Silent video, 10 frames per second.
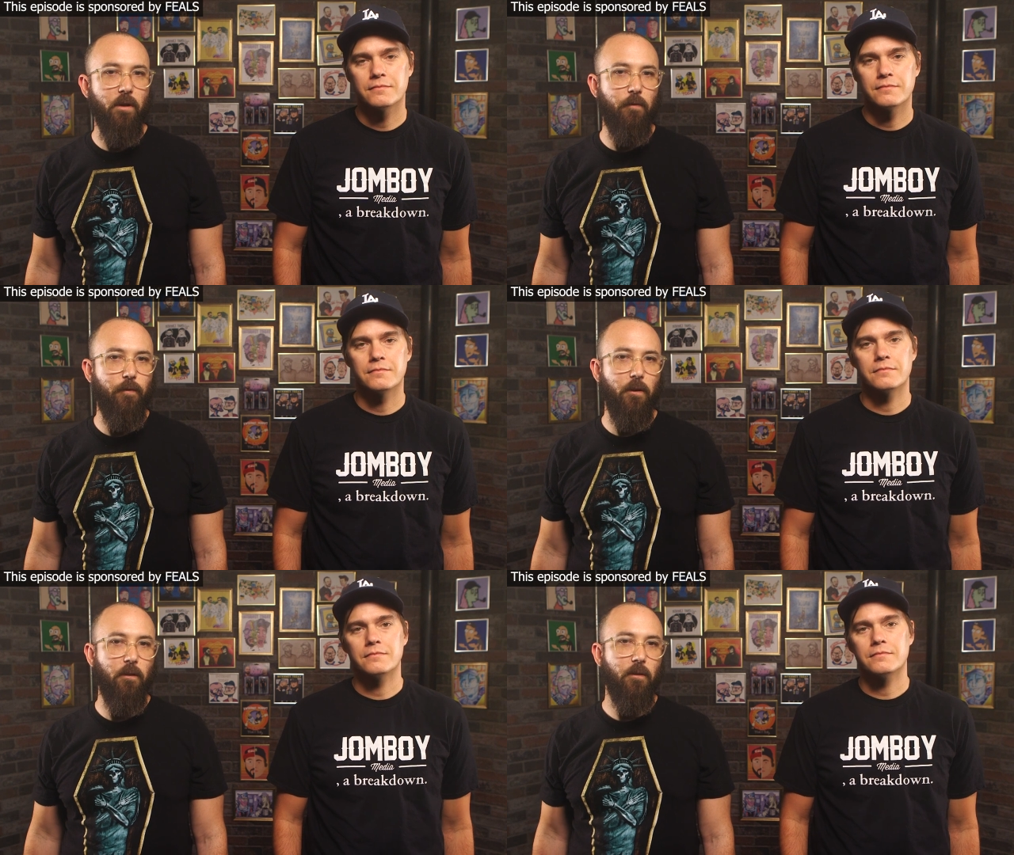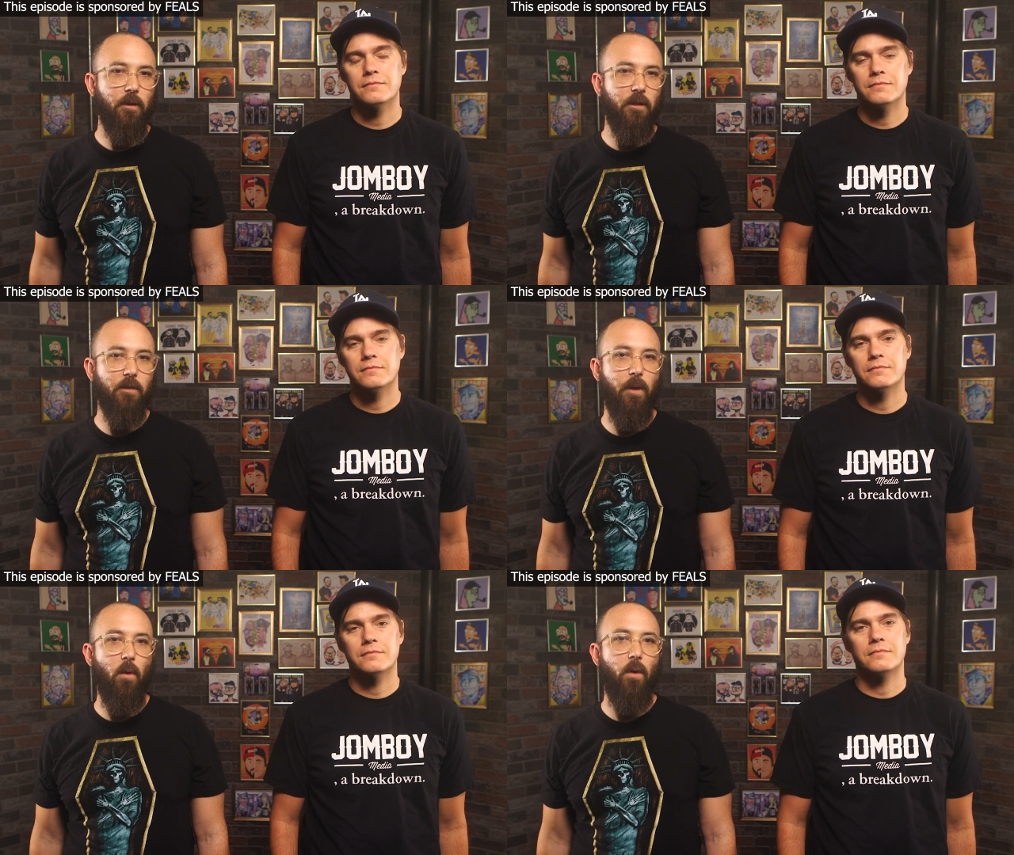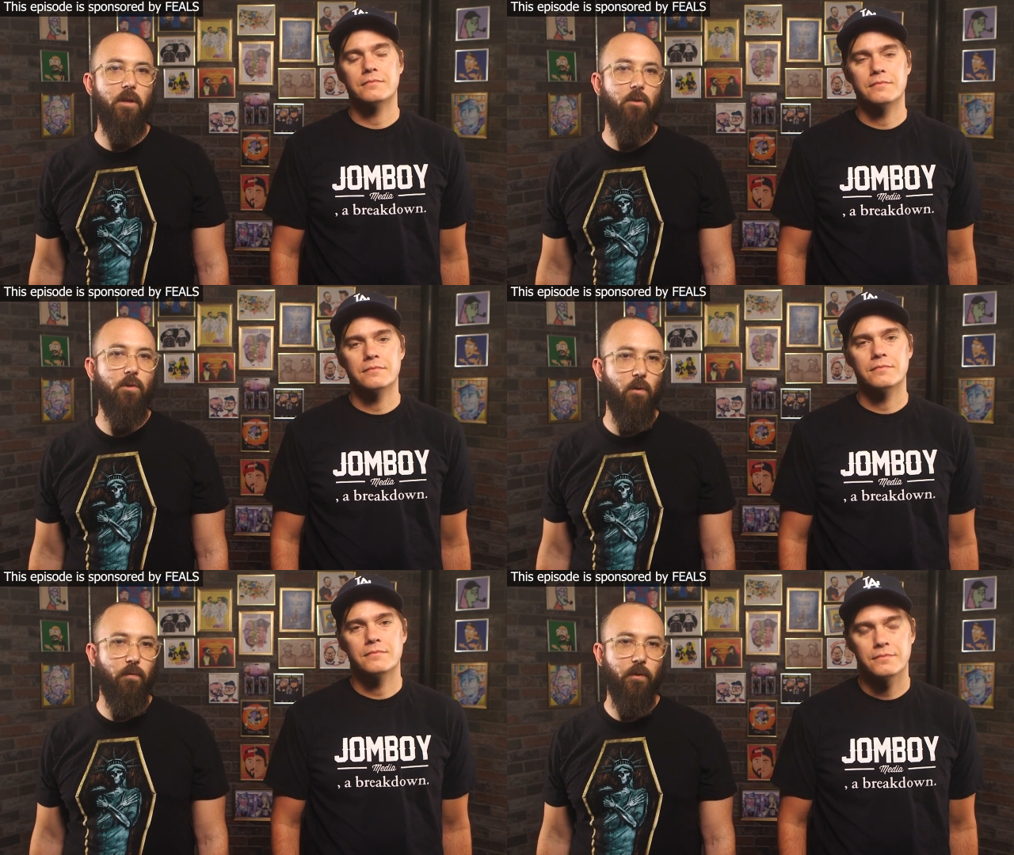Speaker 1: what you feel, it's about what you
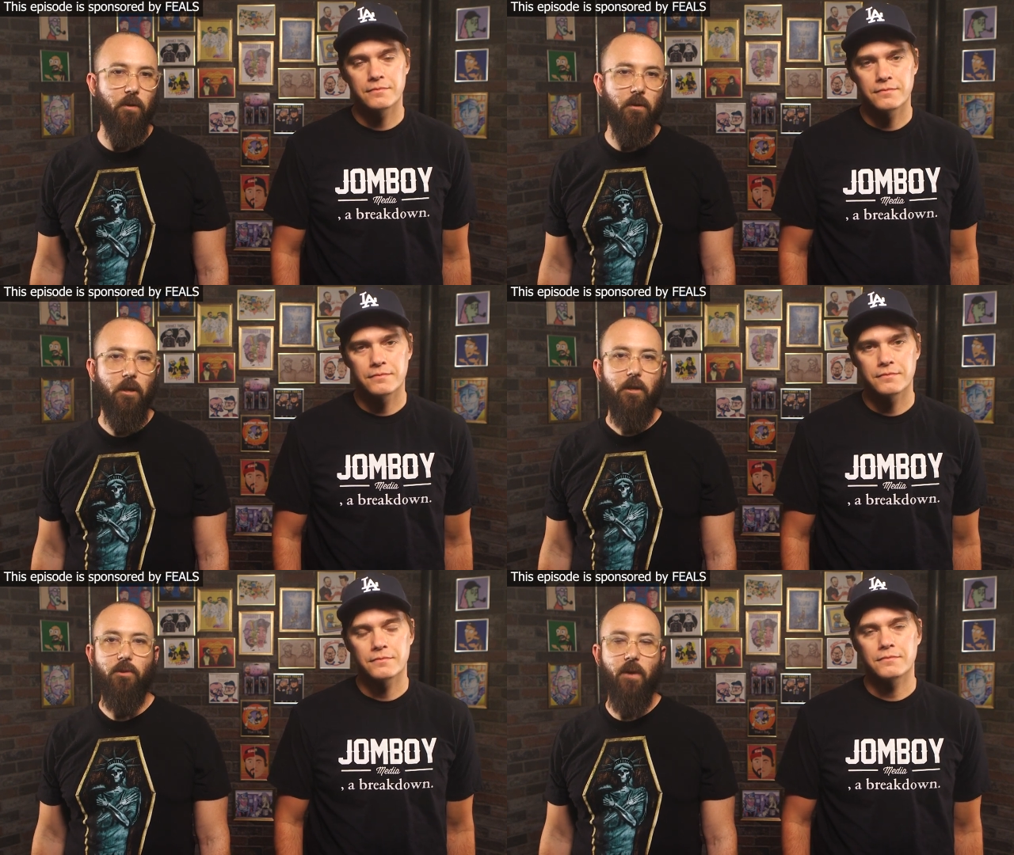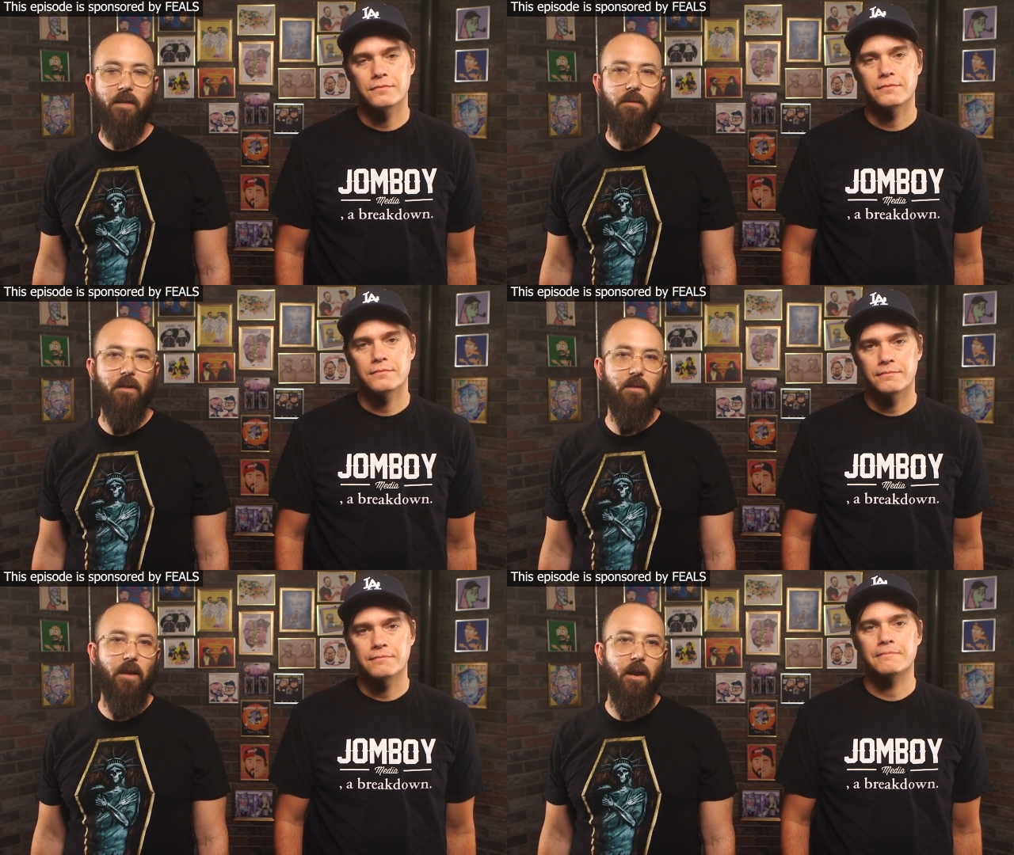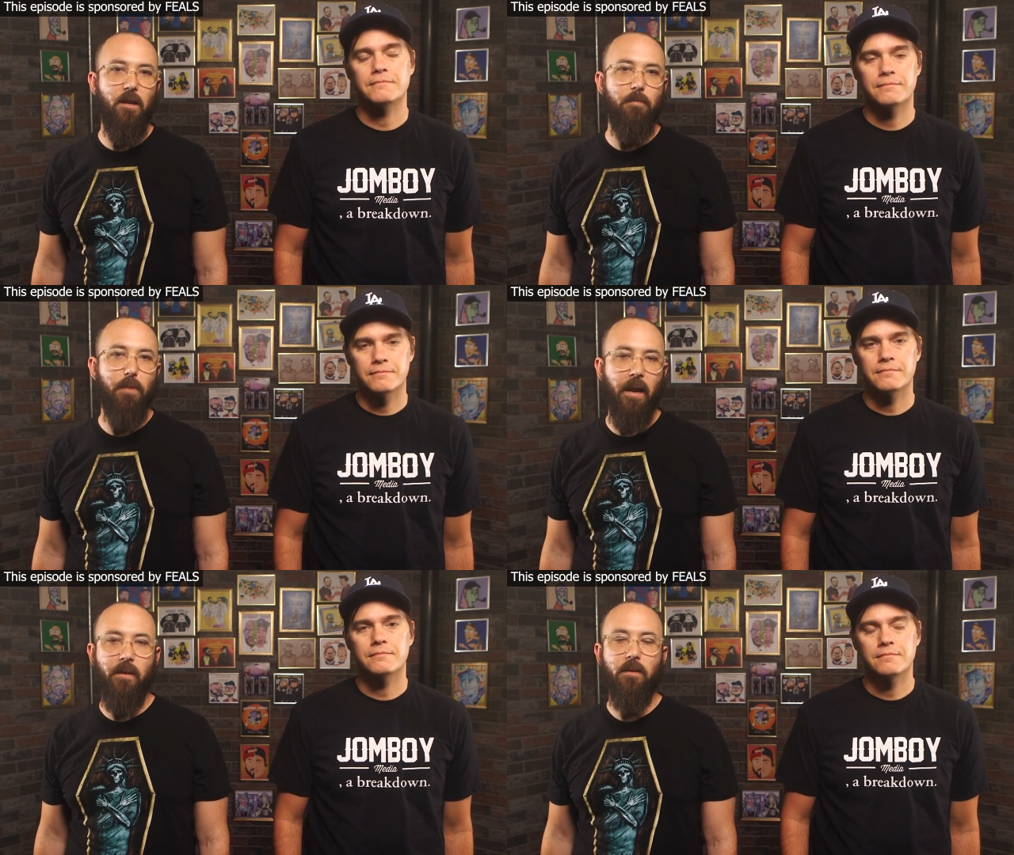don't feel. Stress, anxiety,
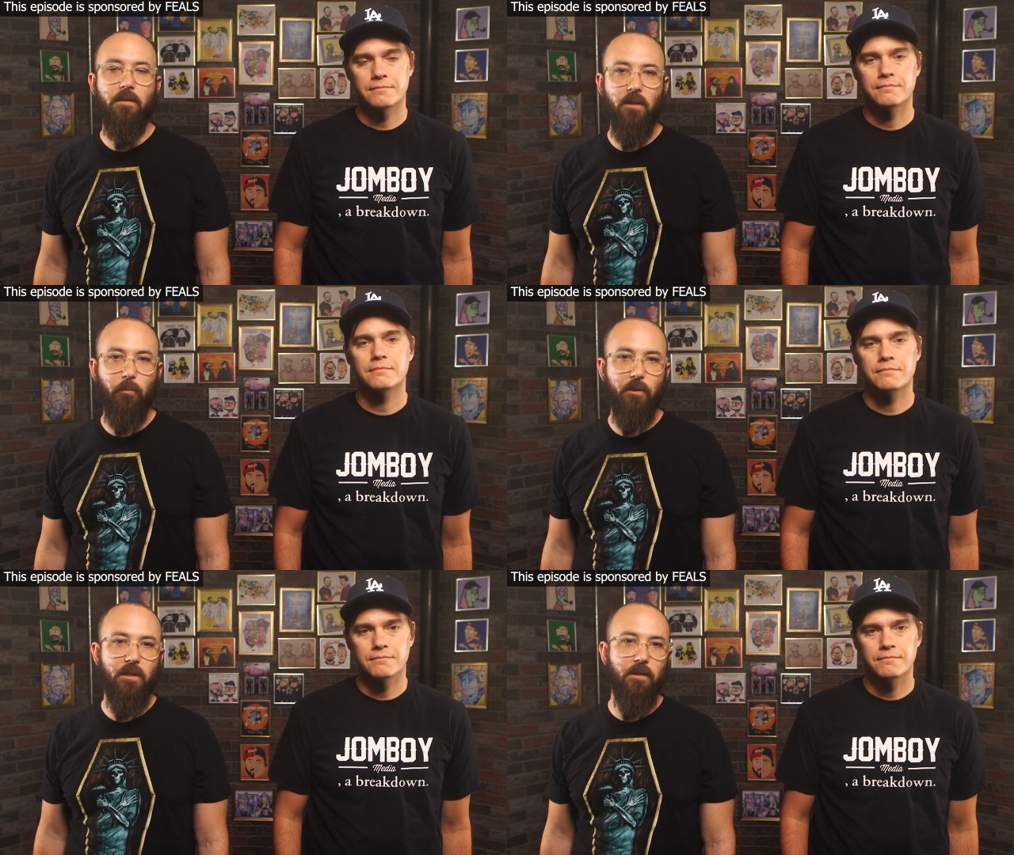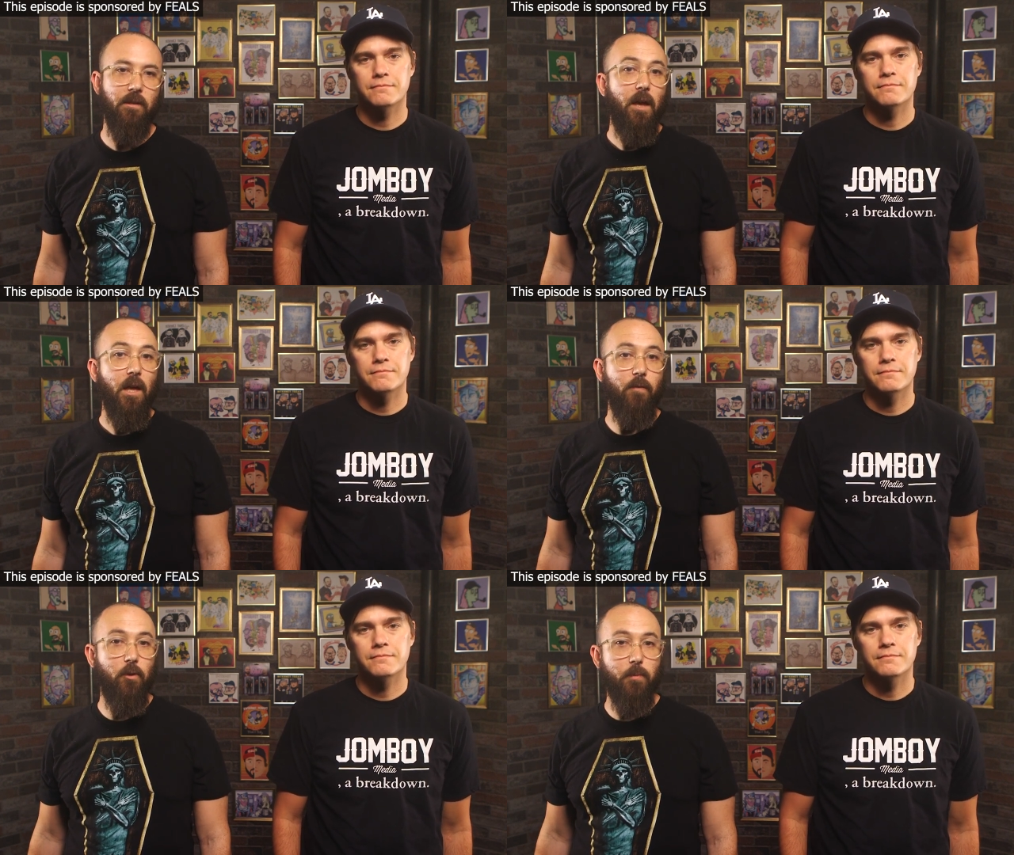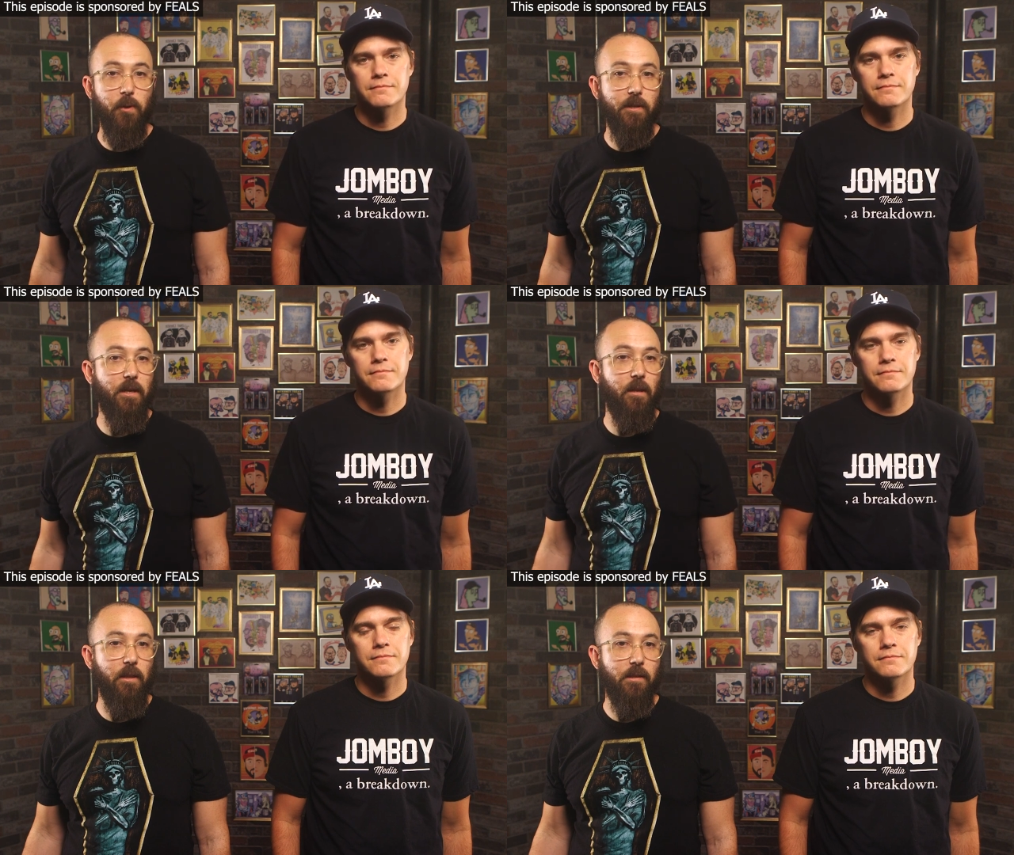pain, sleeplessness. If you experience
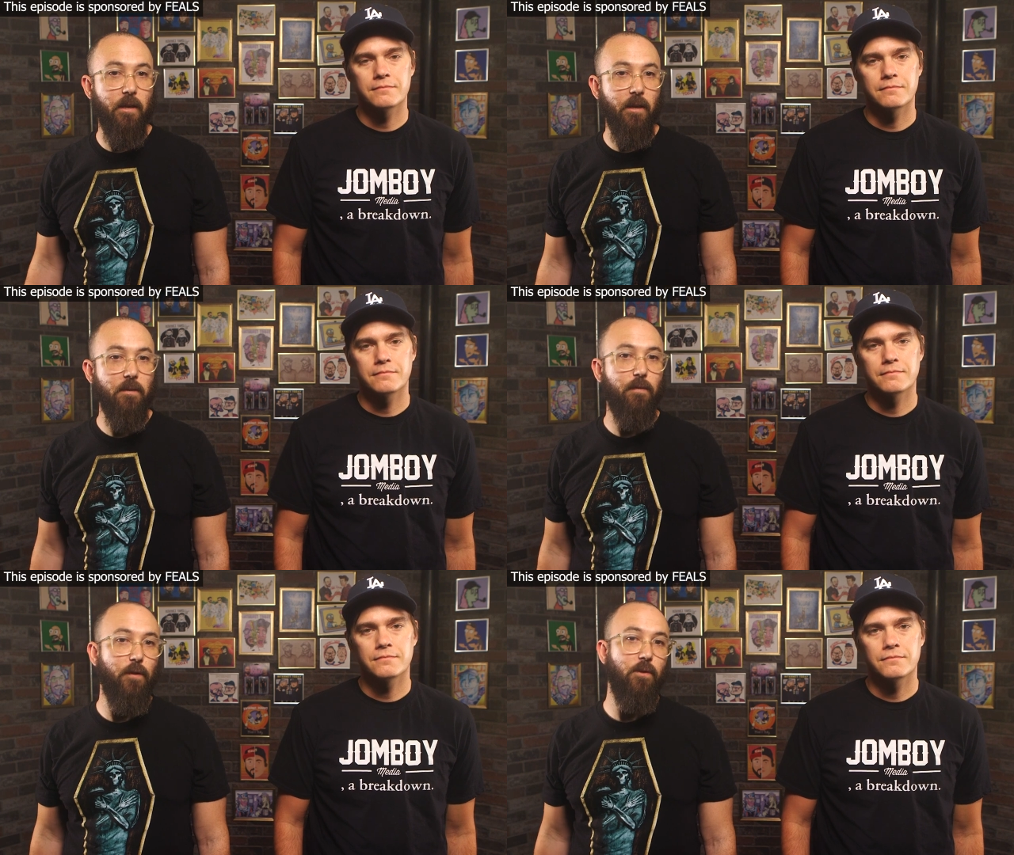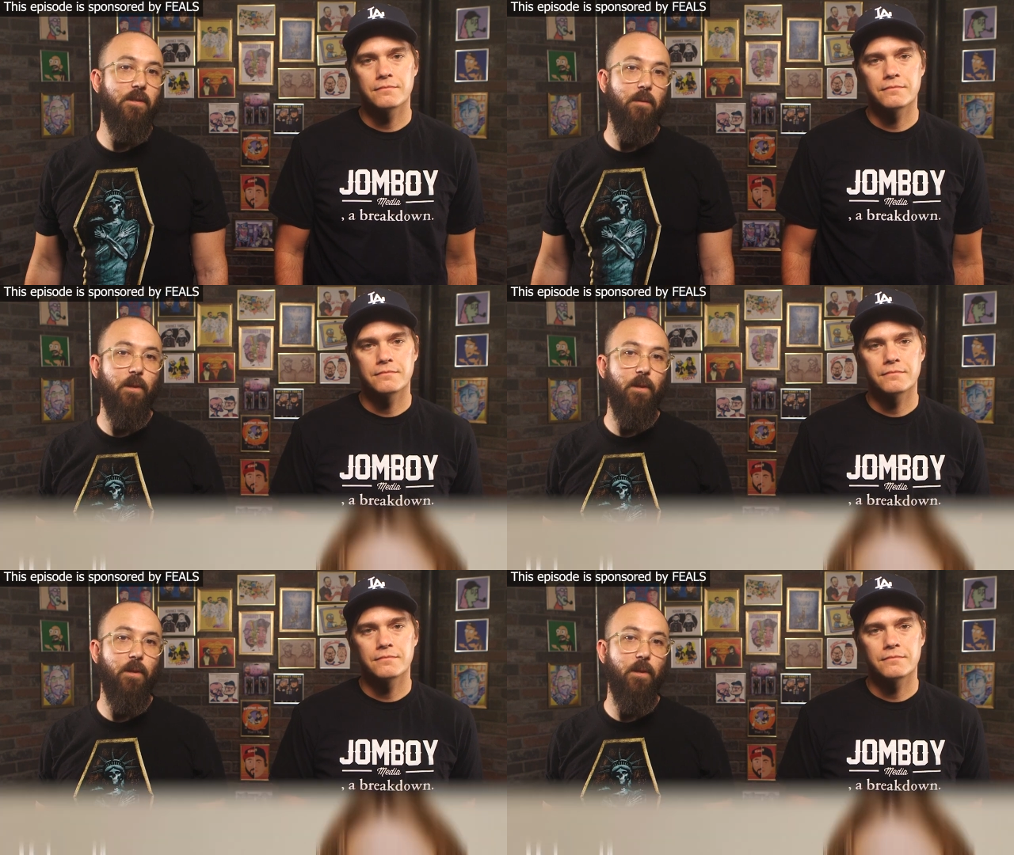any of these things, Feals C